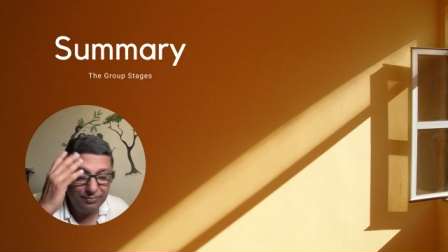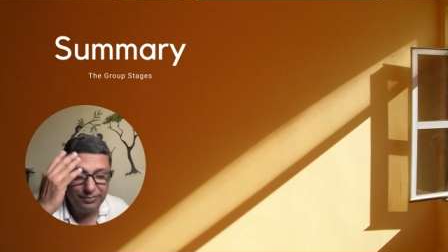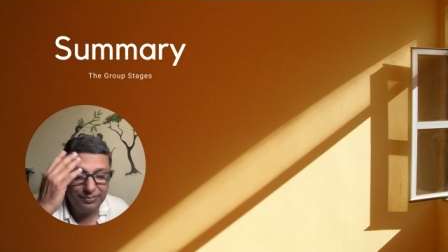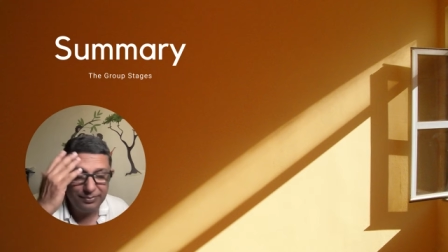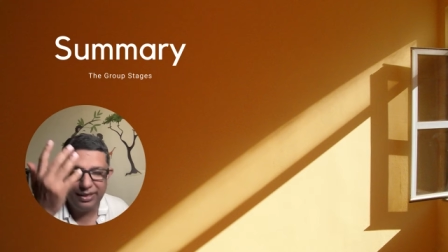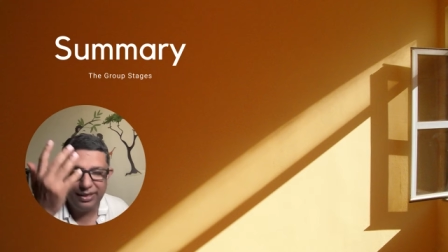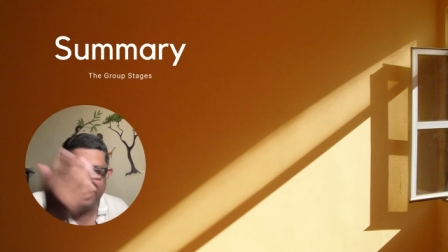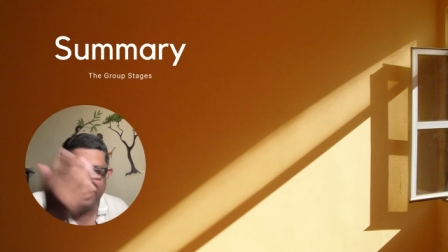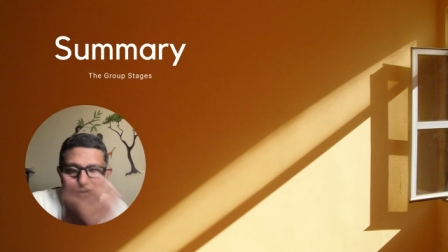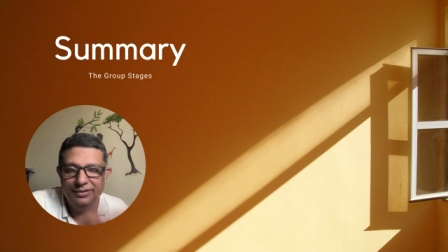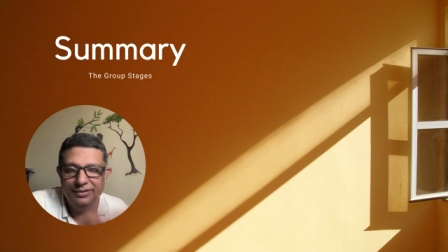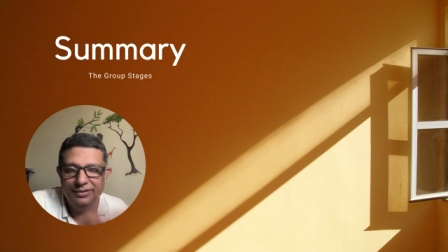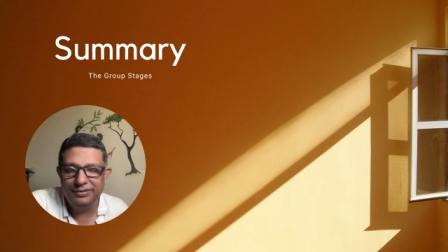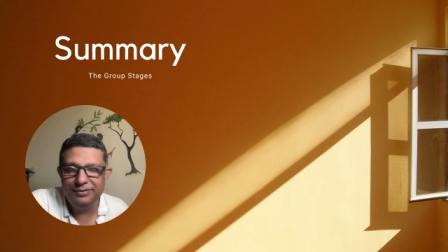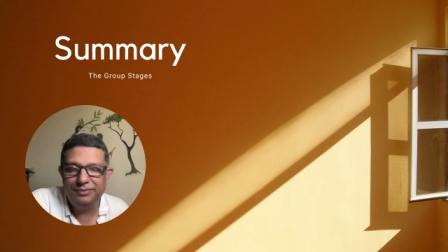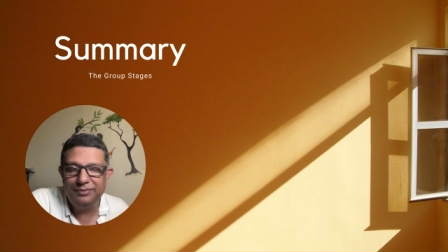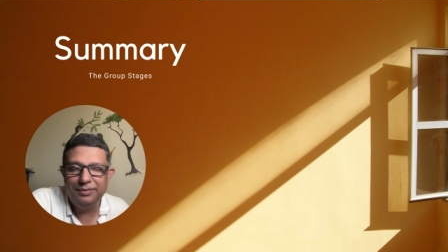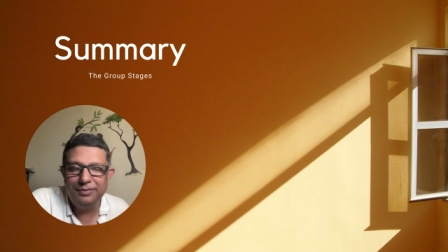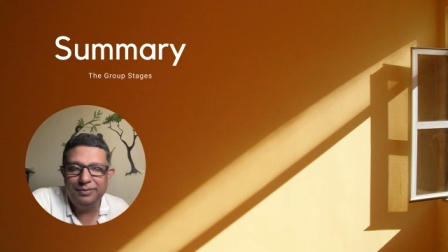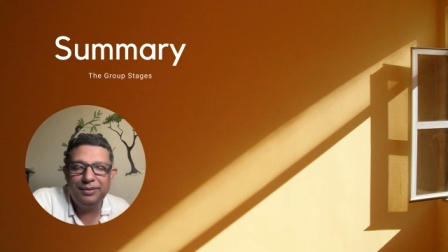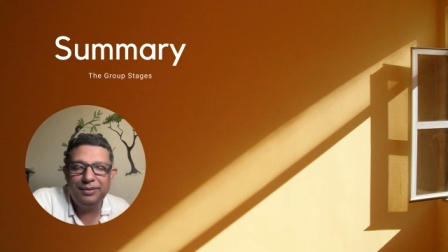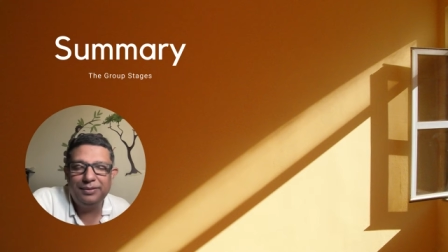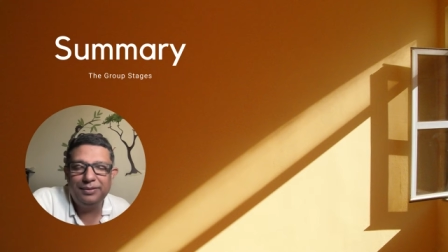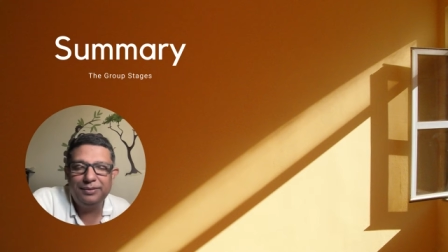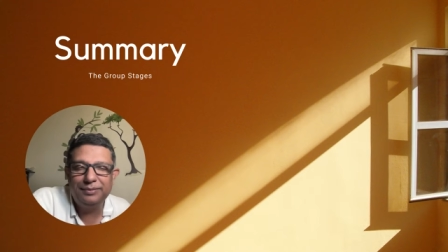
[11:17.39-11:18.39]

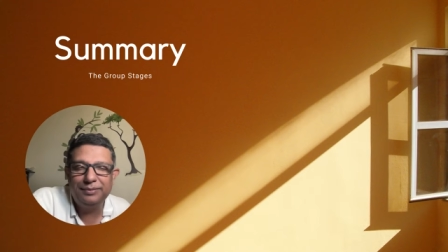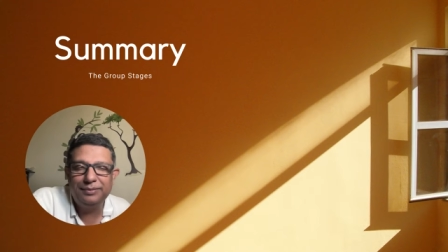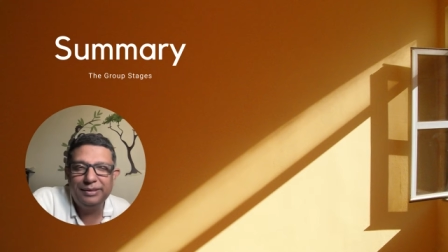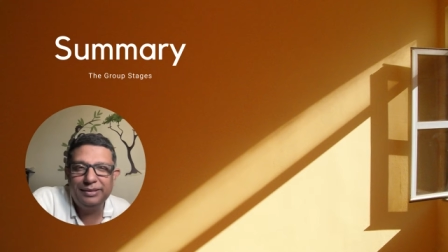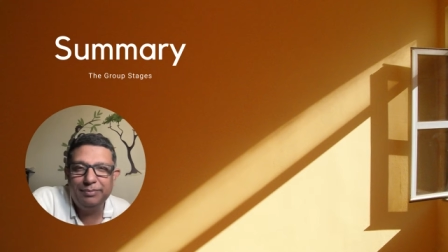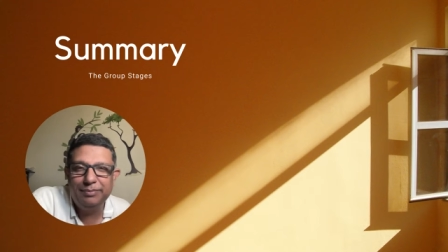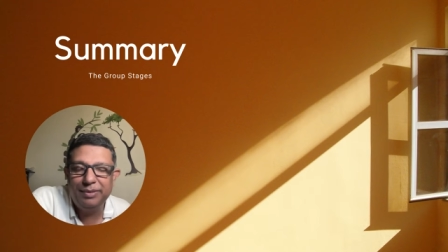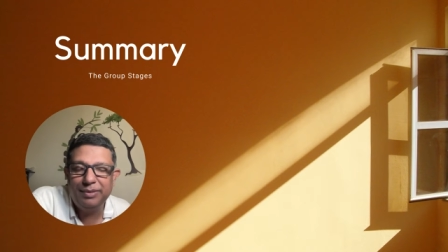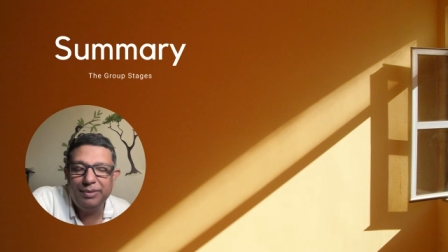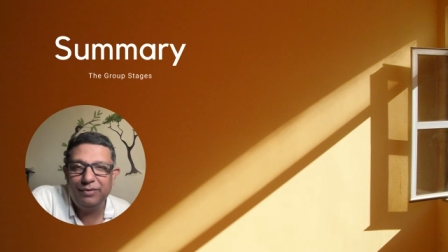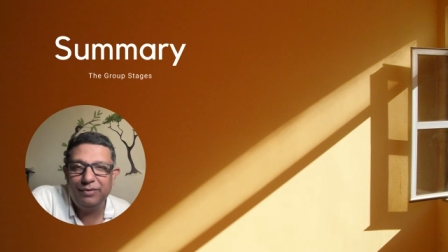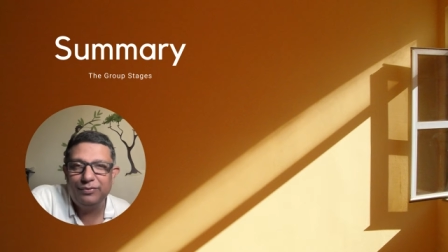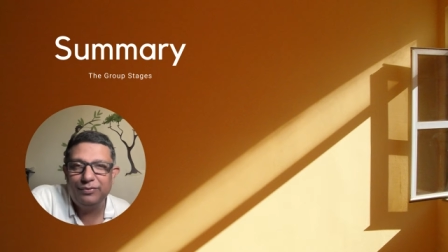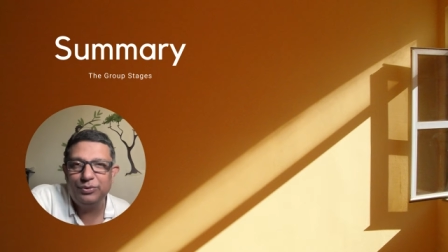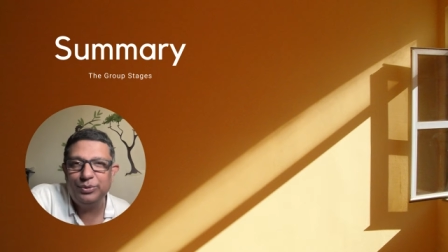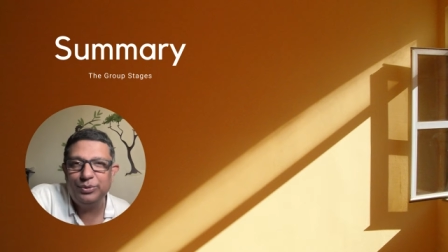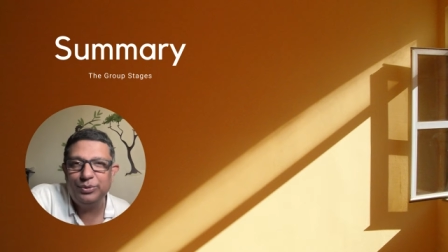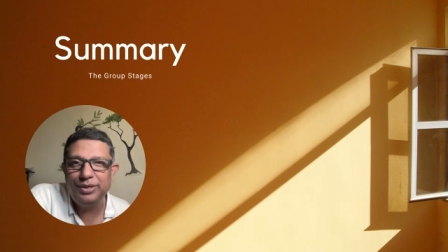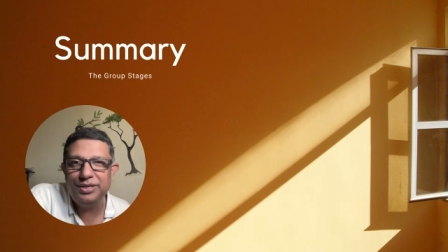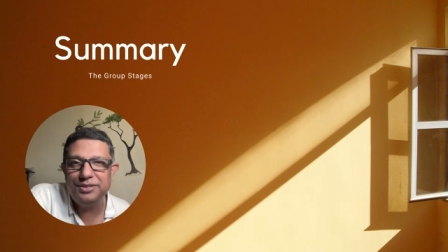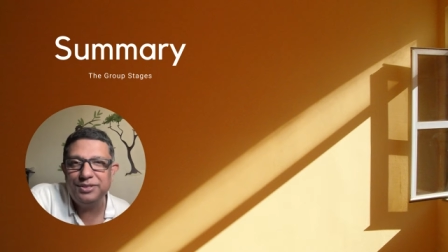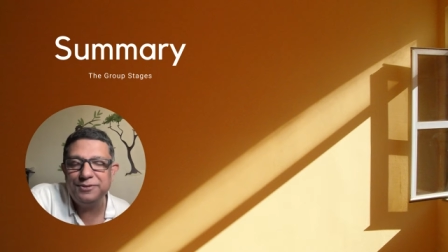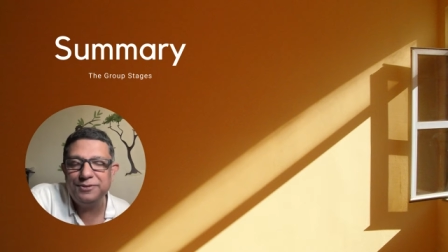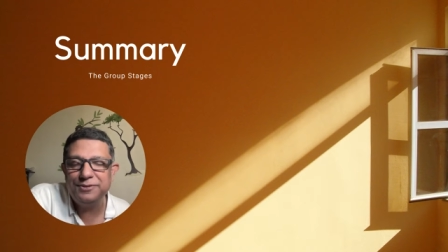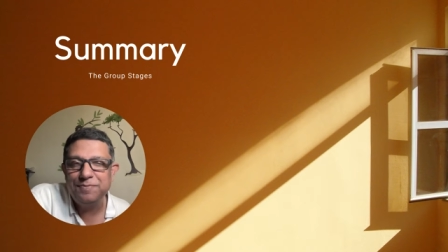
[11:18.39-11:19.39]
behind or in the middle of
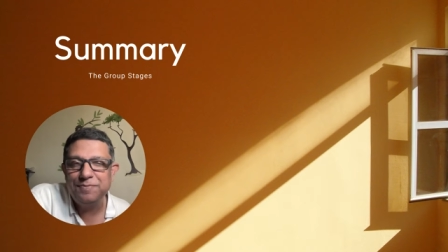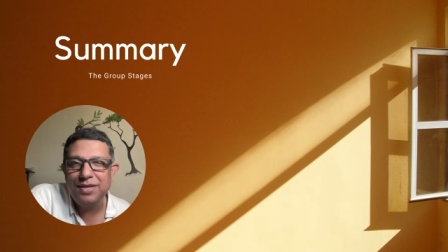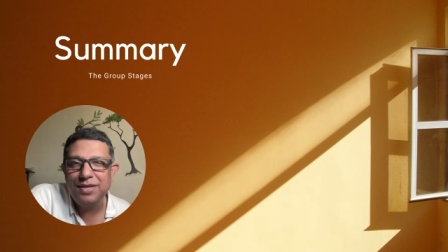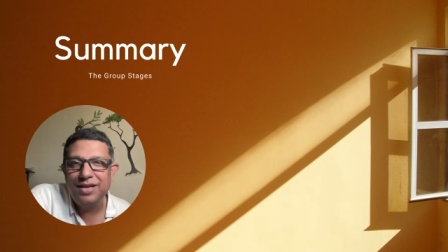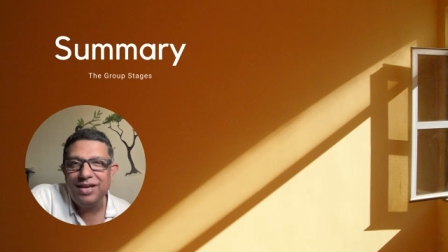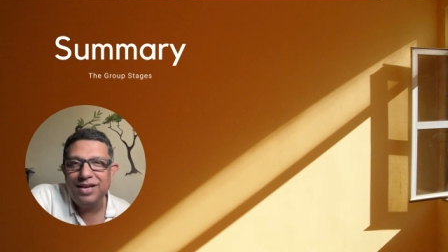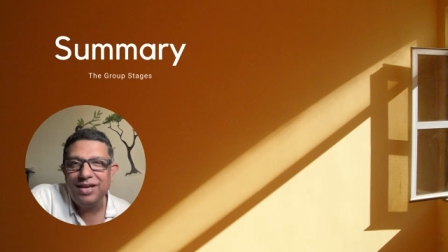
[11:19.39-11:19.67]
two years.